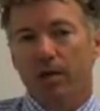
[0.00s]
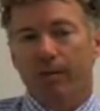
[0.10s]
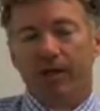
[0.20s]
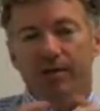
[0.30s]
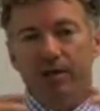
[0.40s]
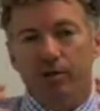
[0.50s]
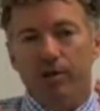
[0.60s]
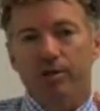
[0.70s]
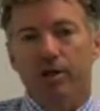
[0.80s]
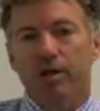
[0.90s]
But I think there
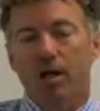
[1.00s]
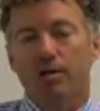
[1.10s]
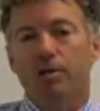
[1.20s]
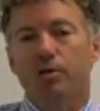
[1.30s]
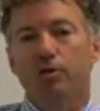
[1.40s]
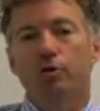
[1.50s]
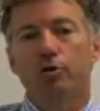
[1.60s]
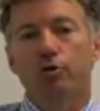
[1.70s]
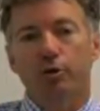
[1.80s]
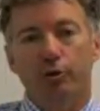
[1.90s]
is a
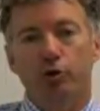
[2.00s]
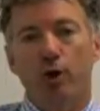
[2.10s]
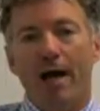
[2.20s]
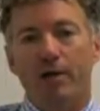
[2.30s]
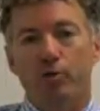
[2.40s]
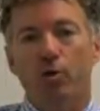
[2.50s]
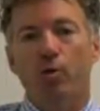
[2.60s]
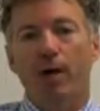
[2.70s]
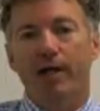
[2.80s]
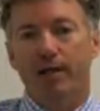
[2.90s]
constitutional,
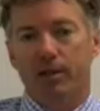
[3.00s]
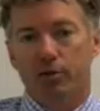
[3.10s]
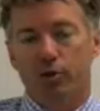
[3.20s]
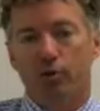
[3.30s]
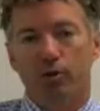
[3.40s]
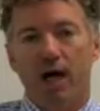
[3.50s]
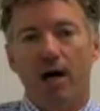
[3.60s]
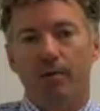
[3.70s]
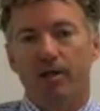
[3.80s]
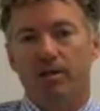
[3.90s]
contractual way to control
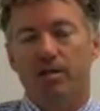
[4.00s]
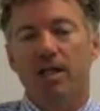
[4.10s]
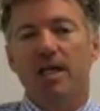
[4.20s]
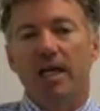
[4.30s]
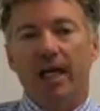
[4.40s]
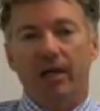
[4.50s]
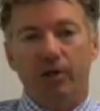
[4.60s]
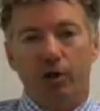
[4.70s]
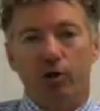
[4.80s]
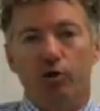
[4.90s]
lobbyists and
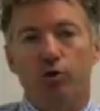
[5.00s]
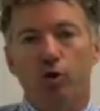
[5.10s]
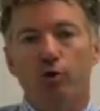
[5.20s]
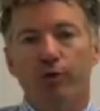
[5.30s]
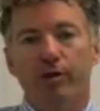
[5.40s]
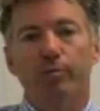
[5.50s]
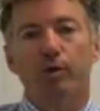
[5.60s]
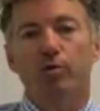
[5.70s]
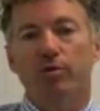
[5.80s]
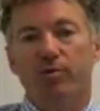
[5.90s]
to control the
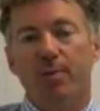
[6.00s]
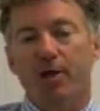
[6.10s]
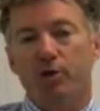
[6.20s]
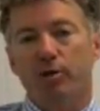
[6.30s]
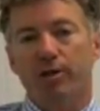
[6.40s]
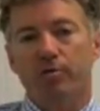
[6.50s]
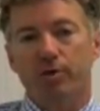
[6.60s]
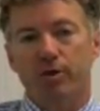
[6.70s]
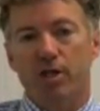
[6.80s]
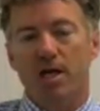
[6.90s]
abuse of special
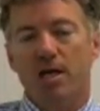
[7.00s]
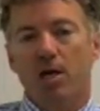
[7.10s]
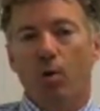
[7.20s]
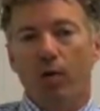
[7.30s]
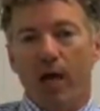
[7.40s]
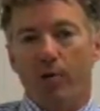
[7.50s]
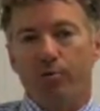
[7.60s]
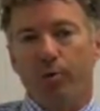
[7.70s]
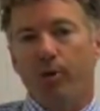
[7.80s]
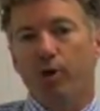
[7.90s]
interests. What I
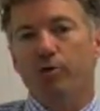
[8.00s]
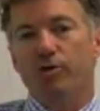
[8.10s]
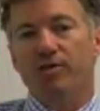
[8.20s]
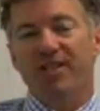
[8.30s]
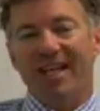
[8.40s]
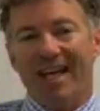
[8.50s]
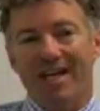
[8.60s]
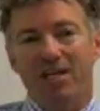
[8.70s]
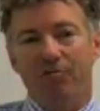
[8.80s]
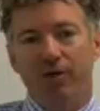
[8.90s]
would propose is that
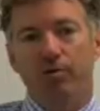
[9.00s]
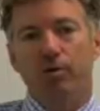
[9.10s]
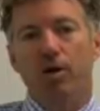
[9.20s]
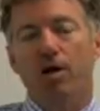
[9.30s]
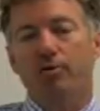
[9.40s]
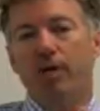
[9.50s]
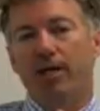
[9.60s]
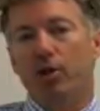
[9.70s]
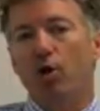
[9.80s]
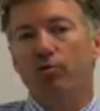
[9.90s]
any federal
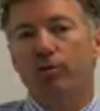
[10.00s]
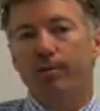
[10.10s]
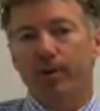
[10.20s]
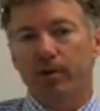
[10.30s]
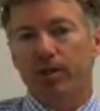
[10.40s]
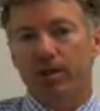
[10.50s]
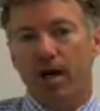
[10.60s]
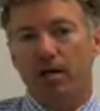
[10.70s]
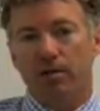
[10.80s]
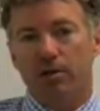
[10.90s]
contract over $1
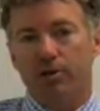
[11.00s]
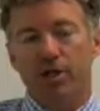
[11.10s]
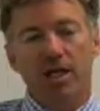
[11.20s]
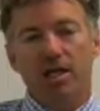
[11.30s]
million